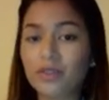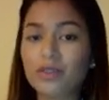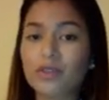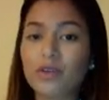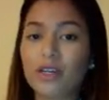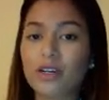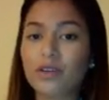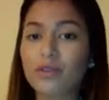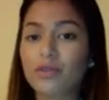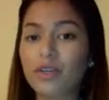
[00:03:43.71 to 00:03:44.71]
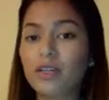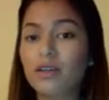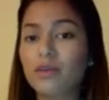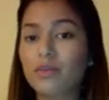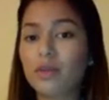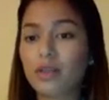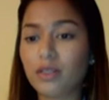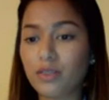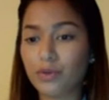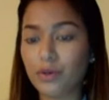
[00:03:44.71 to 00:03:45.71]
So here, 3
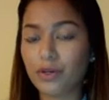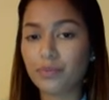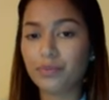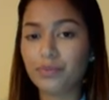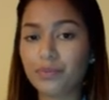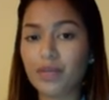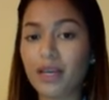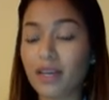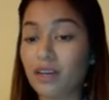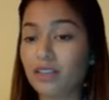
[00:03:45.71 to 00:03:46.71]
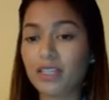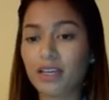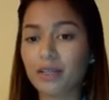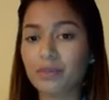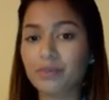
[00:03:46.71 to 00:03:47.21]
minus 4, I cannot take.